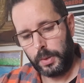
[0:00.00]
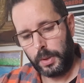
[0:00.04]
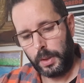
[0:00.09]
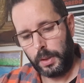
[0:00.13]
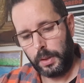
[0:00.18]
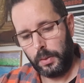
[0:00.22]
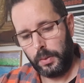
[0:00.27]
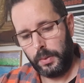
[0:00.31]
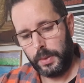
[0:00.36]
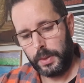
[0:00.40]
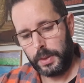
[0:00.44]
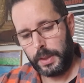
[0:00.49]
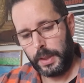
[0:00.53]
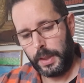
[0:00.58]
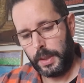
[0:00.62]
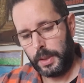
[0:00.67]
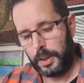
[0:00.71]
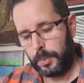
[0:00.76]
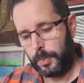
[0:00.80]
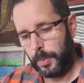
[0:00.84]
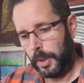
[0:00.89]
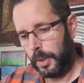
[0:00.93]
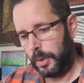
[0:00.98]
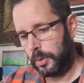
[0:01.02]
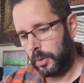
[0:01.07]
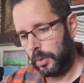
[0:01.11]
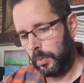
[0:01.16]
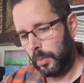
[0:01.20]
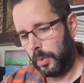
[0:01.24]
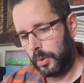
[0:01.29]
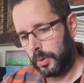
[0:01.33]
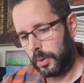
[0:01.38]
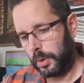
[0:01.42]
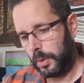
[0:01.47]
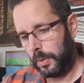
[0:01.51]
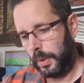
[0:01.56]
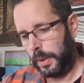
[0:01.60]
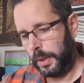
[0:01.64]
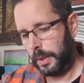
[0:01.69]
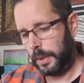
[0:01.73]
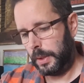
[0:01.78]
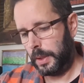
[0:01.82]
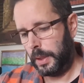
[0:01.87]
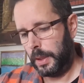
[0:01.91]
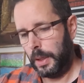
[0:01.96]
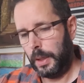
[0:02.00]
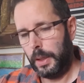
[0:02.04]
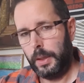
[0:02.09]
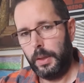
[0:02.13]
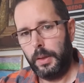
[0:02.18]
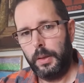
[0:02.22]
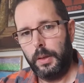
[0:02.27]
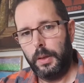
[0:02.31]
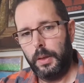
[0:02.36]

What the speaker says: including the ZX Spectrum 128K.